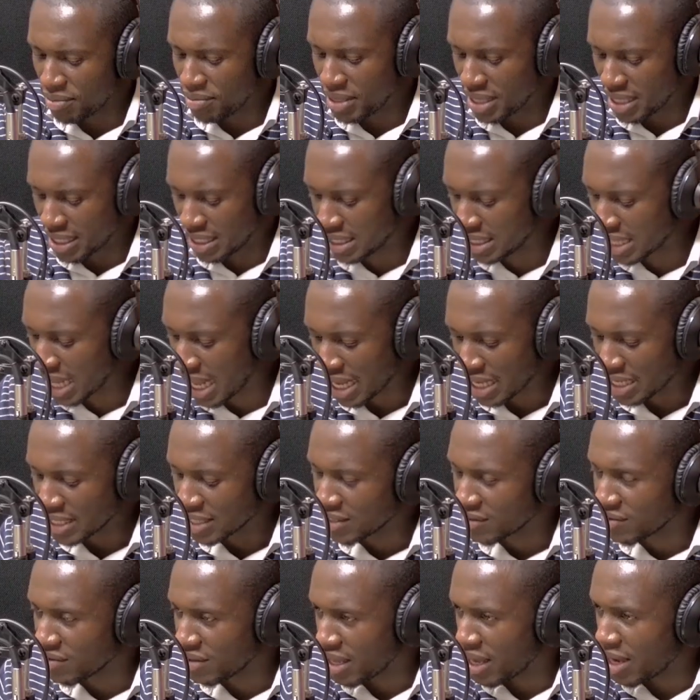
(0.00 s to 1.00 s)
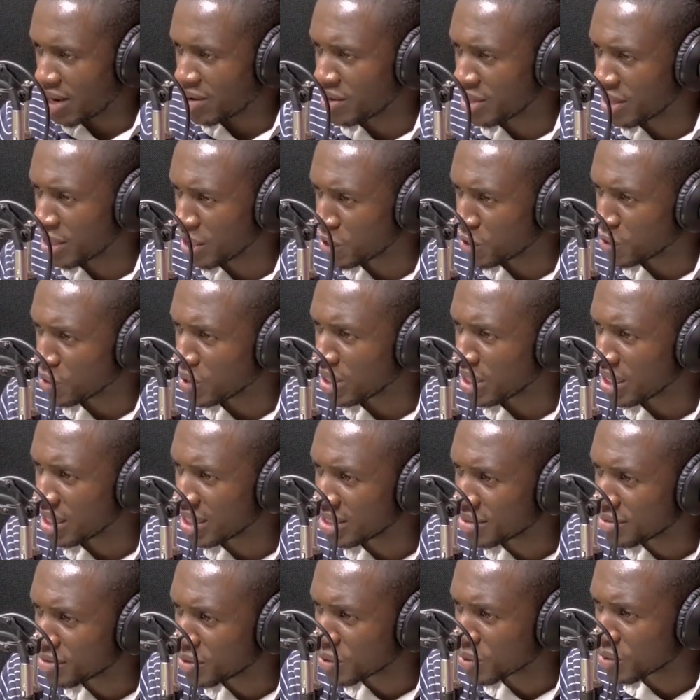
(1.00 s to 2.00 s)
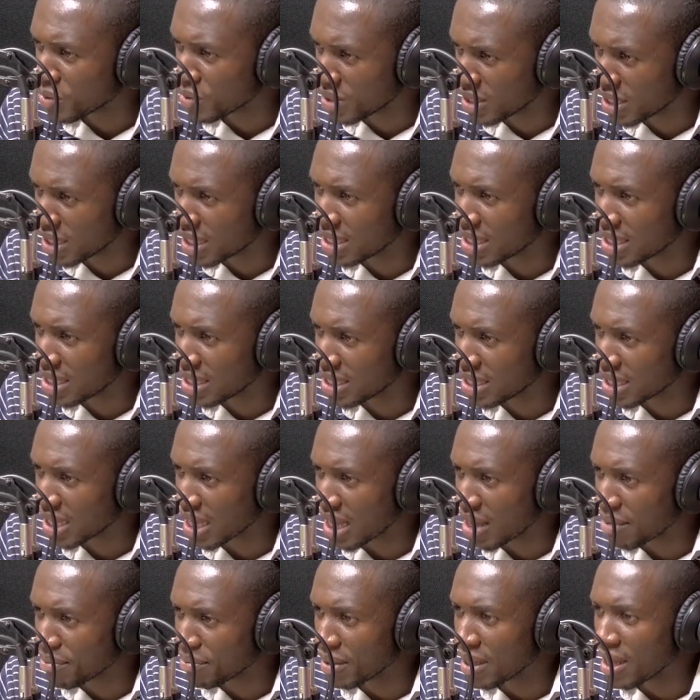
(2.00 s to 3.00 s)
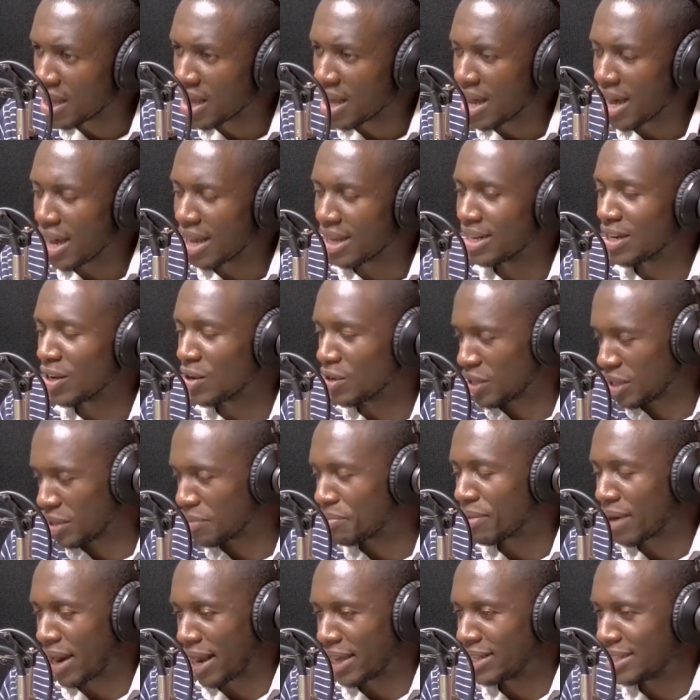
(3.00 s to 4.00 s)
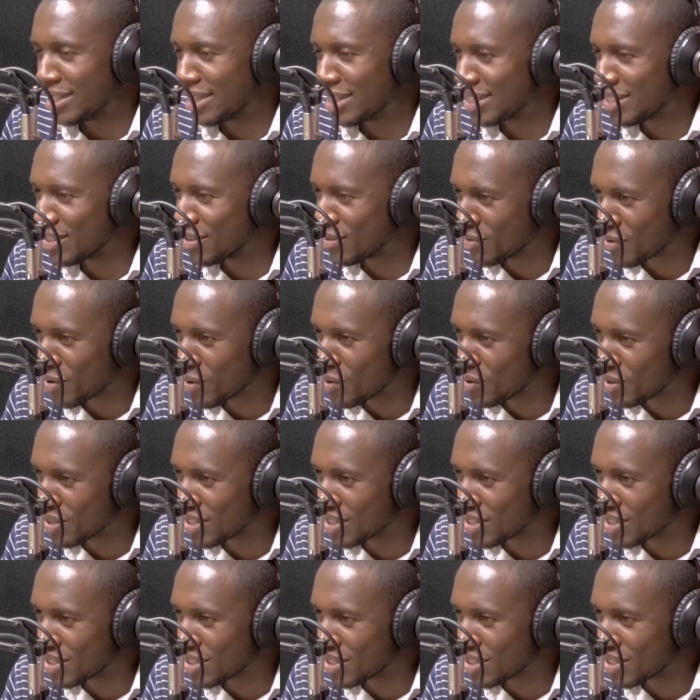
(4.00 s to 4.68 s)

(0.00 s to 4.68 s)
the size of the area that you'll need to set this thing up, and now the prices, of course.